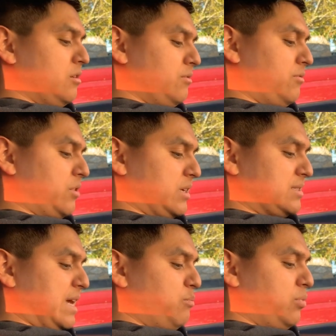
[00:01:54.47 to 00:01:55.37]
For
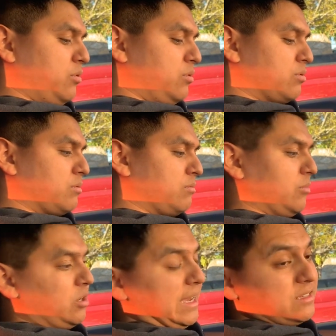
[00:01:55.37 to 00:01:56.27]
example,
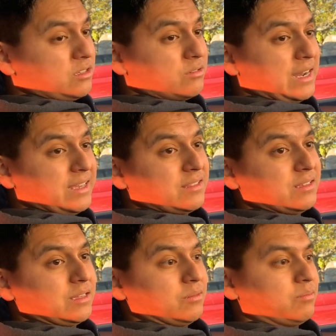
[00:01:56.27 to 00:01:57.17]
well, I don't like
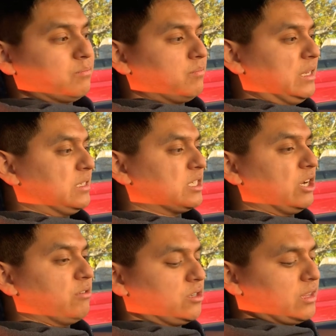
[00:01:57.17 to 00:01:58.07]
that the
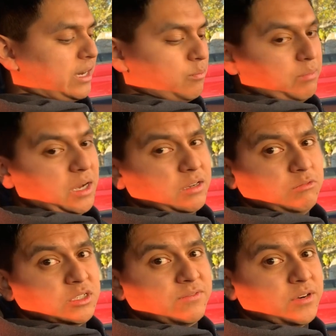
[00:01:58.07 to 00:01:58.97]
interior that I bought
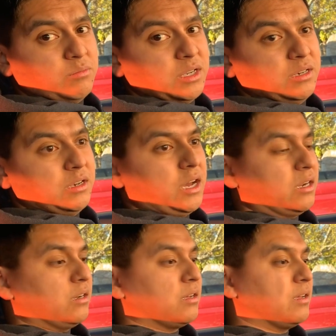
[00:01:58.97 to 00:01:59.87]
was from a
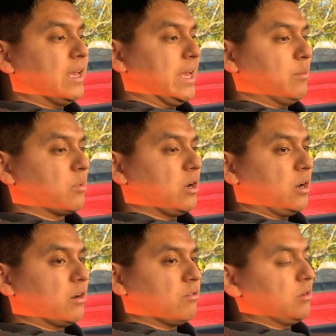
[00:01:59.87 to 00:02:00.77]
non-M
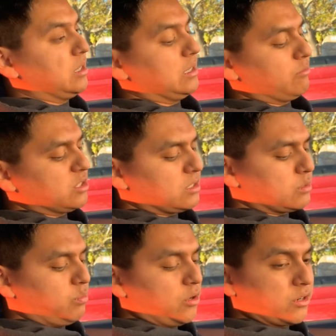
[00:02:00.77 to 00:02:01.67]
car. Well, it was a
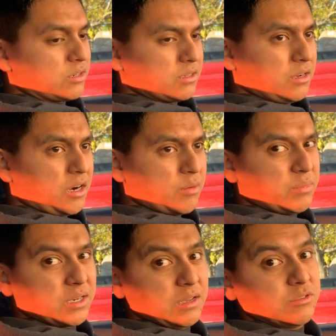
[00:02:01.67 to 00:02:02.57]
sport car,
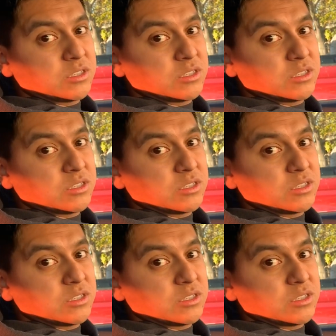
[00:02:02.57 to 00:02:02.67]
but it was